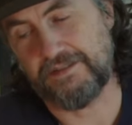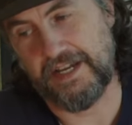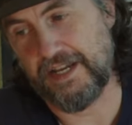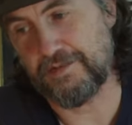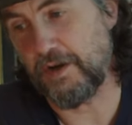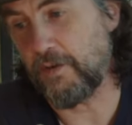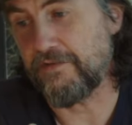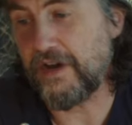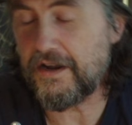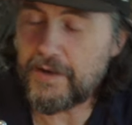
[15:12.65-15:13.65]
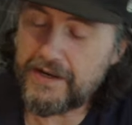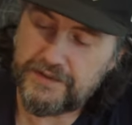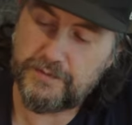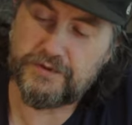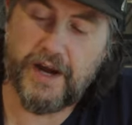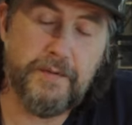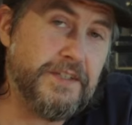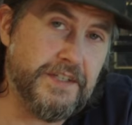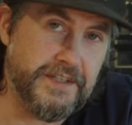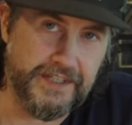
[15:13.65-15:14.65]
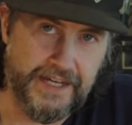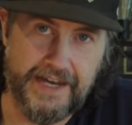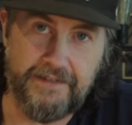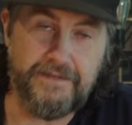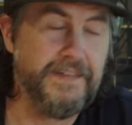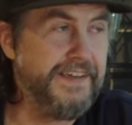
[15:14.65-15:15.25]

I asked my wife, how many subscribers do you think I have?